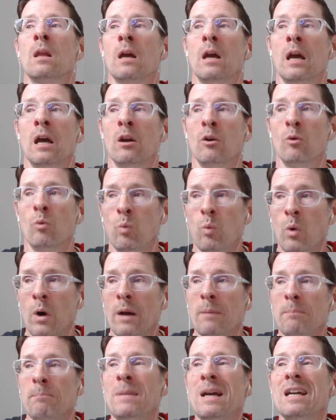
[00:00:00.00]
And
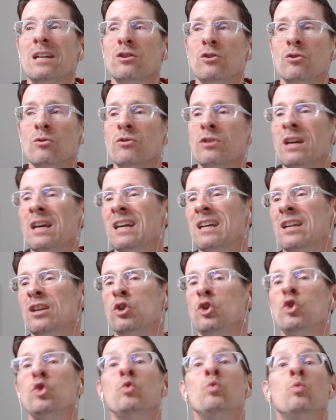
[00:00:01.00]
what makes you think
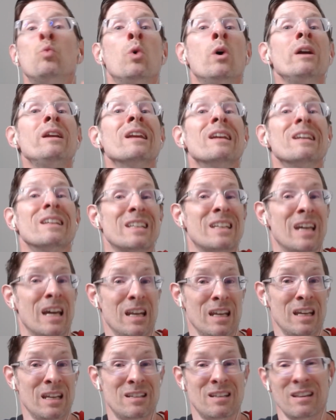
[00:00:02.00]
you wouldn't get
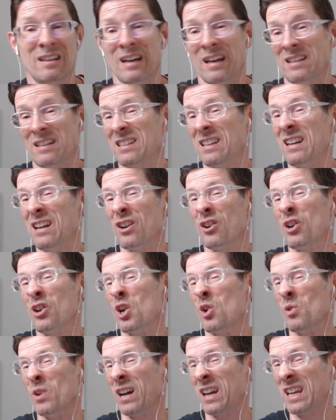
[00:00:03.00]
into that
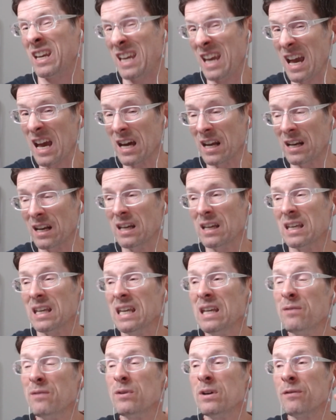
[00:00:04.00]
scenario again,
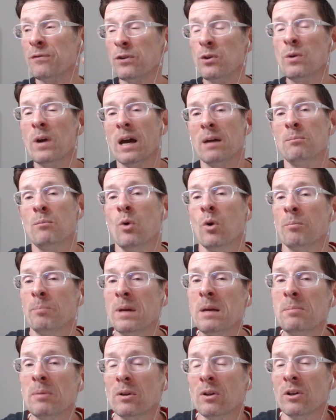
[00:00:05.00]
even if you had more
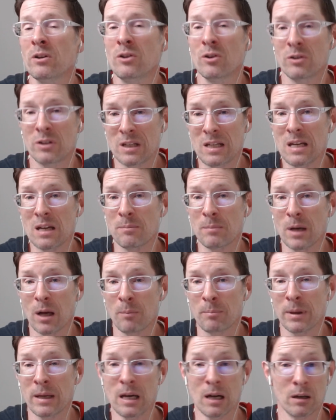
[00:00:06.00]
people on your team
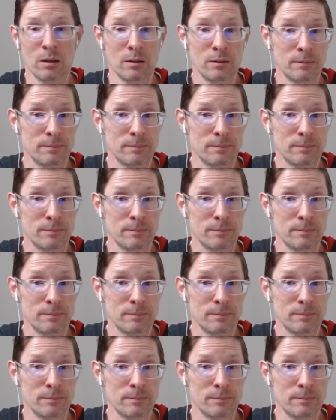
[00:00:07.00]
helping out?